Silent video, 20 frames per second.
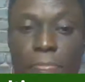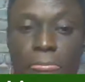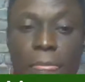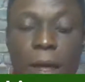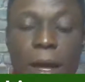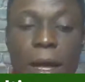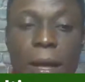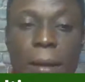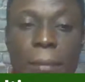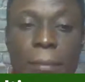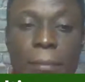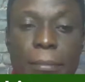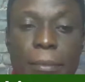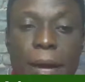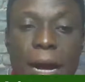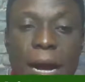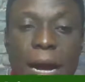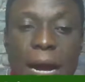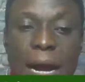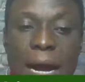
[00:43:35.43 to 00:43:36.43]

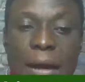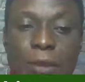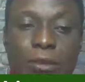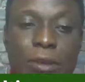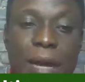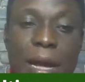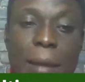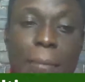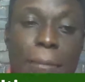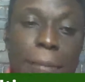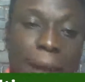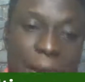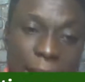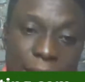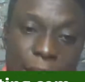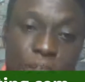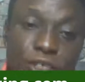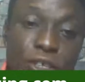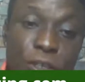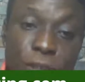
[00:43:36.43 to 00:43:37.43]
how you can
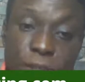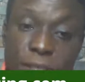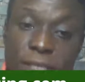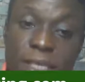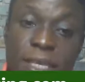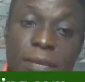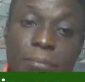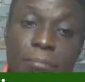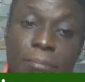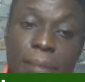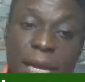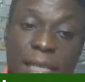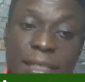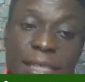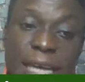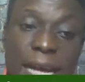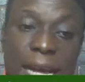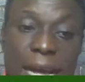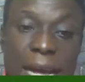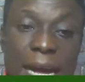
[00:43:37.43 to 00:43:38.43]
manage your team
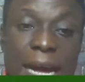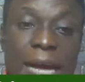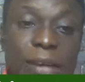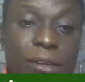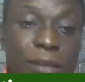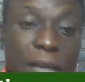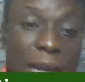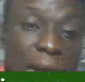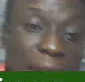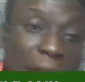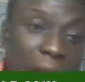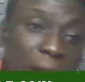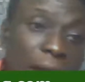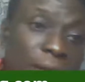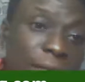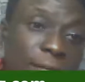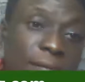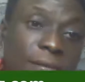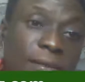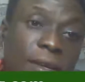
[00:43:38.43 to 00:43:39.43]
better, how you can
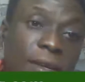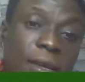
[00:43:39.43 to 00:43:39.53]
have